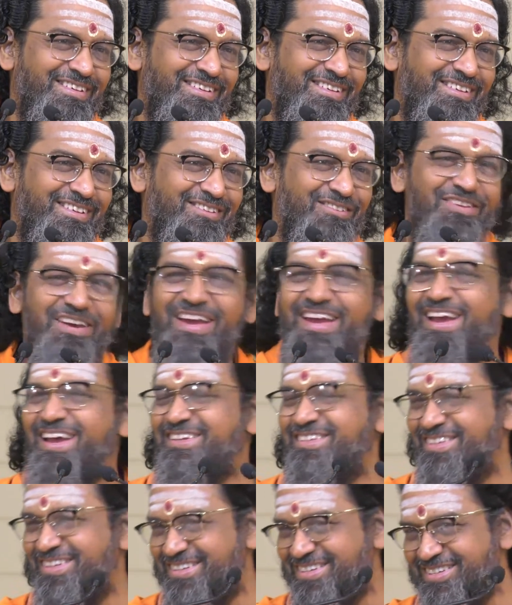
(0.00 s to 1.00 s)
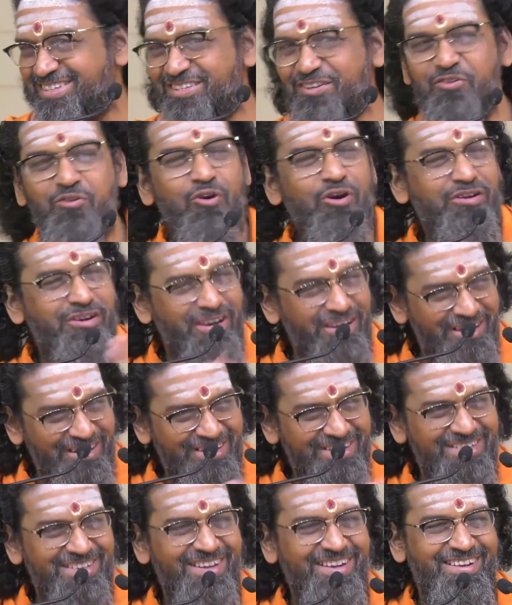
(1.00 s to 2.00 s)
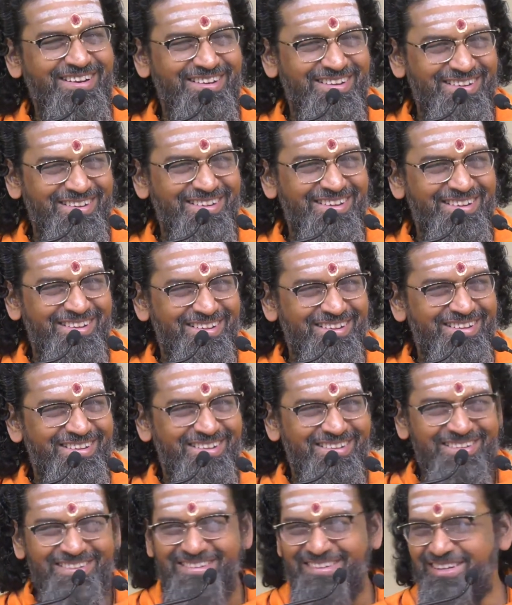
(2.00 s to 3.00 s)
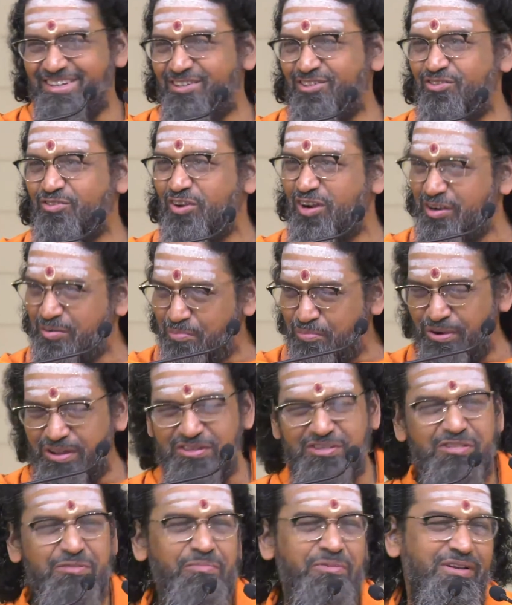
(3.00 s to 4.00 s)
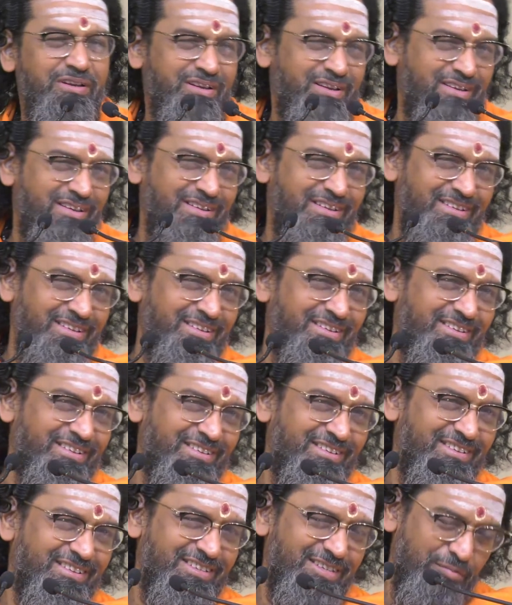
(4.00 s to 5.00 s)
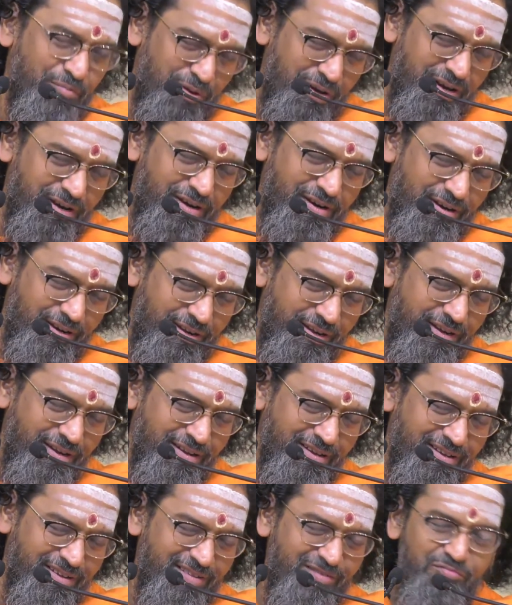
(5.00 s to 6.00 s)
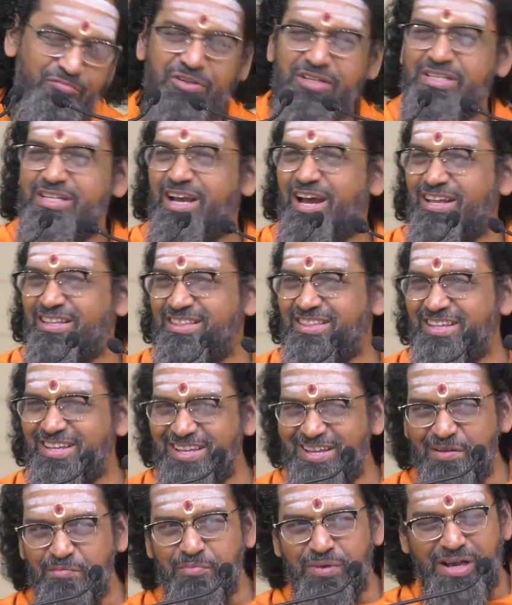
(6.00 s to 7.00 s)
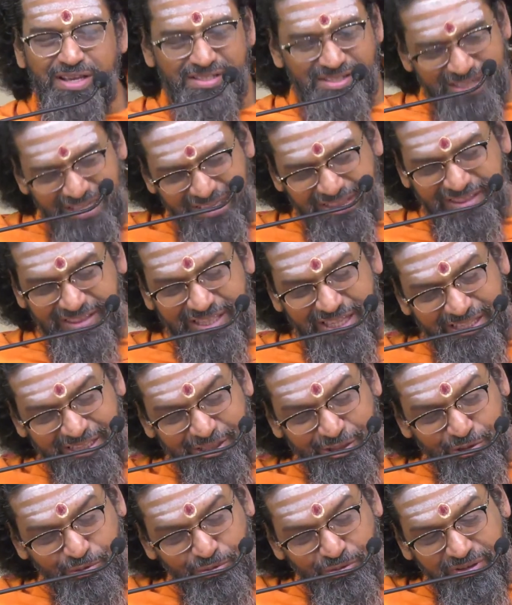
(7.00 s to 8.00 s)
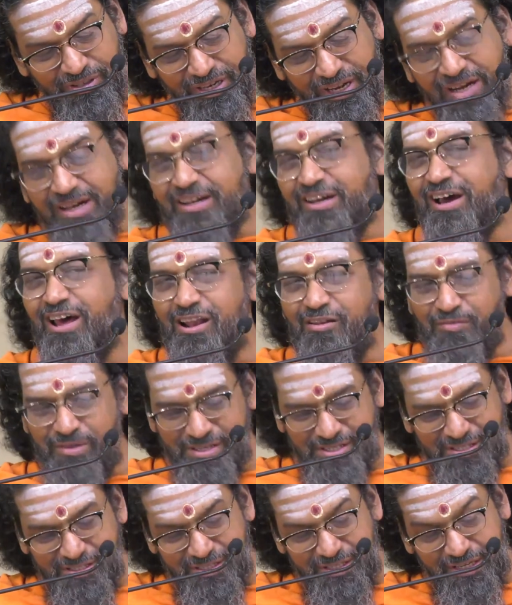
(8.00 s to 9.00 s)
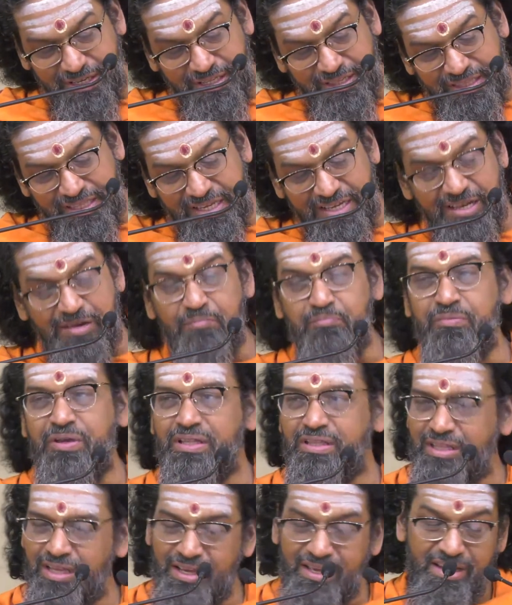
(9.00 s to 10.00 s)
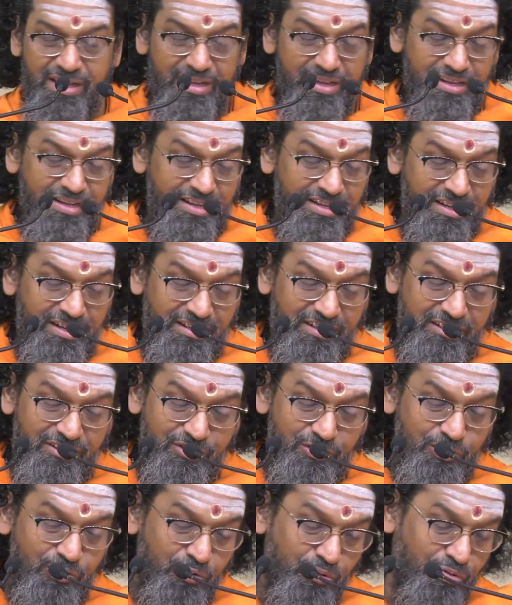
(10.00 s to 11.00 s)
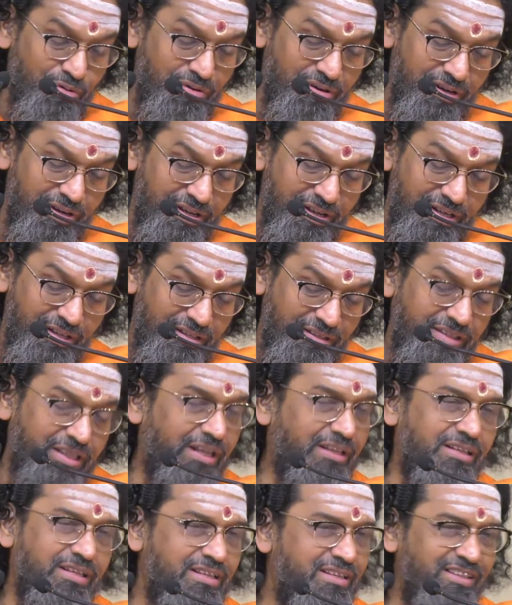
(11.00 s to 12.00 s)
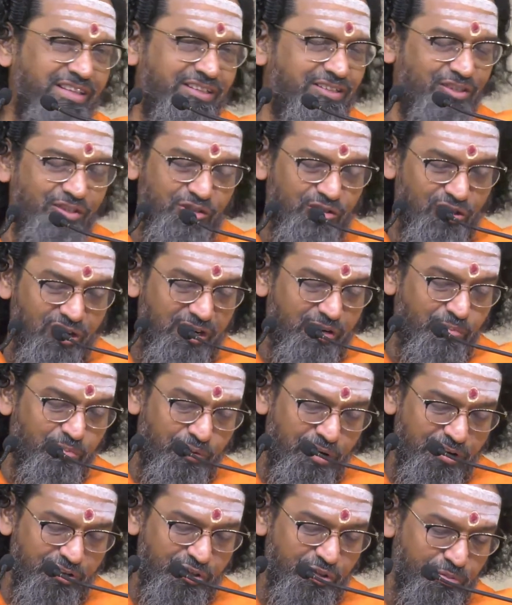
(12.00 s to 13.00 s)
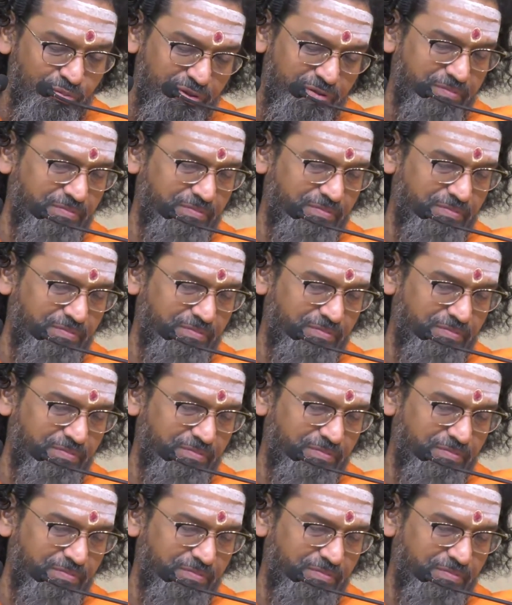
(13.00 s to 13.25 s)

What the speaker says: So as this is a contradiction, it's not possible. Similarly, vijatiyam asat tattu na khalvasti iti gamyate, it is known that this is not possible.